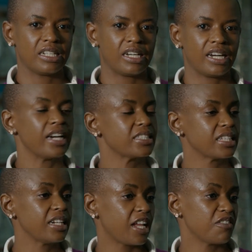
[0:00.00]
I
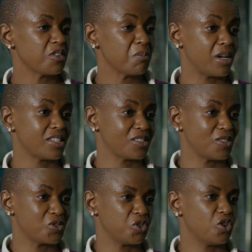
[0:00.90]
started having
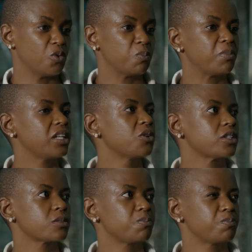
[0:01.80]
muscles, but it
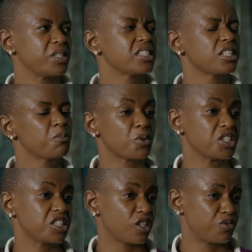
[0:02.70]
was basically
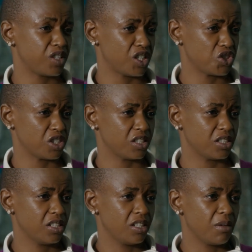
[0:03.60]
body definition.
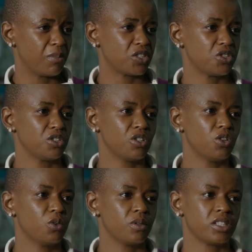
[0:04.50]
But
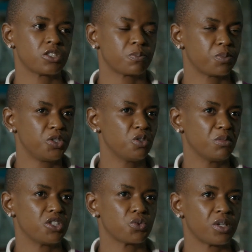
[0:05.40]
as
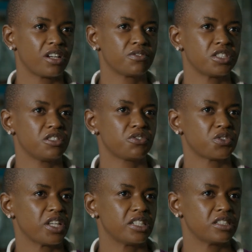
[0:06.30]
humans, we have
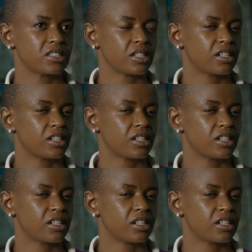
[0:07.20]
different